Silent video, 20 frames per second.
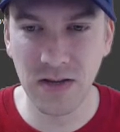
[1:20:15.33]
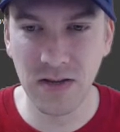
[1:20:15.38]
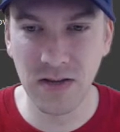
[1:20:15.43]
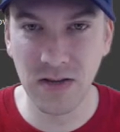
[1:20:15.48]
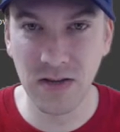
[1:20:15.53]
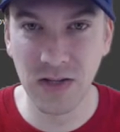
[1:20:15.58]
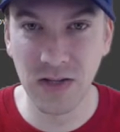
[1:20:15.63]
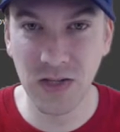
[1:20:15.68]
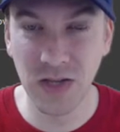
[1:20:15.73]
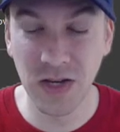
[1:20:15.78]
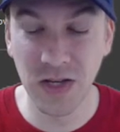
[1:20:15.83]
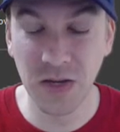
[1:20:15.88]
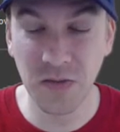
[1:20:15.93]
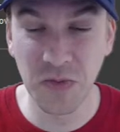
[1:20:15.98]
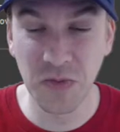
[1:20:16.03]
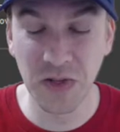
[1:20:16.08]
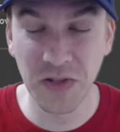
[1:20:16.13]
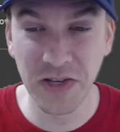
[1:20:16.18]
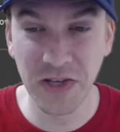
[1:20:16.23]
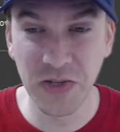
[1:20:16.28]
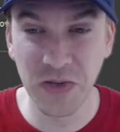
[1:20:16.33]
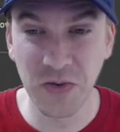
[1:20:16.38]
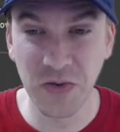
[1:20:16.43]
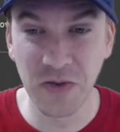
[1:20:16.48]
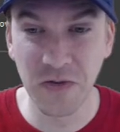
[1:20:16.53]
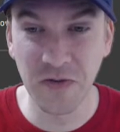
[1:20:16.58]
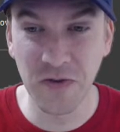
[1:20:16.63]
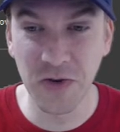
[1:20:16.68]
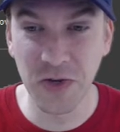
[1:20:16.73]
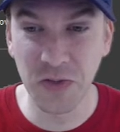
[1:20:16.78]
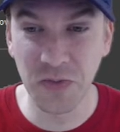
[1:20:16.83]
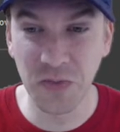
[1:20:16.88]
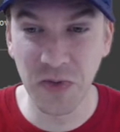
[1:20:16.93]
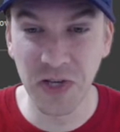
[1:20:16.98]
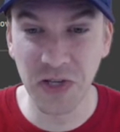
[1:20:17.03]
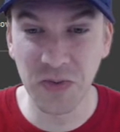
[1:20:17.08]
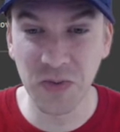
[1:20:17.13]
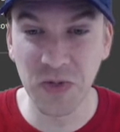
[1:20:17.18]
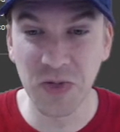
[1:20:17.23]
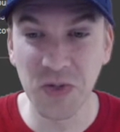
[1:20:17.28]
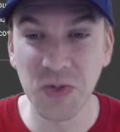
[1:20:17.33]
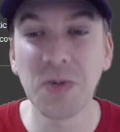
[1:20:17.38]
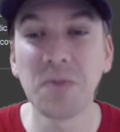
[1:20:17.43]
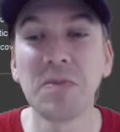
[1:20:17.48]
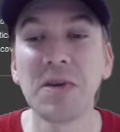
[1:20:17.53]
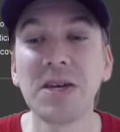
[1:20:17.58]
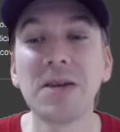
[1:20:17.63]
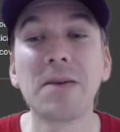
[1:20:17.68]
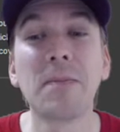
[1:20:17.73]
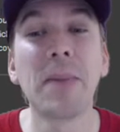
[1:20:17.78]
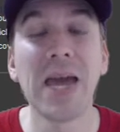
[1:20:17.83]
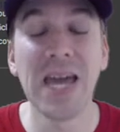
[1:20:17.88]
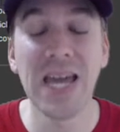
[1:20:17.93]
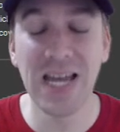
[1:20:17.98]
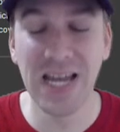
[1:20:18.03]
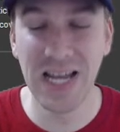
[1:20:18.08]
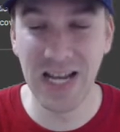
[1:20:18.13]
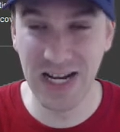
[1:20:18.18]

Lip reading: setting up the laser in the first place, which was a big pain.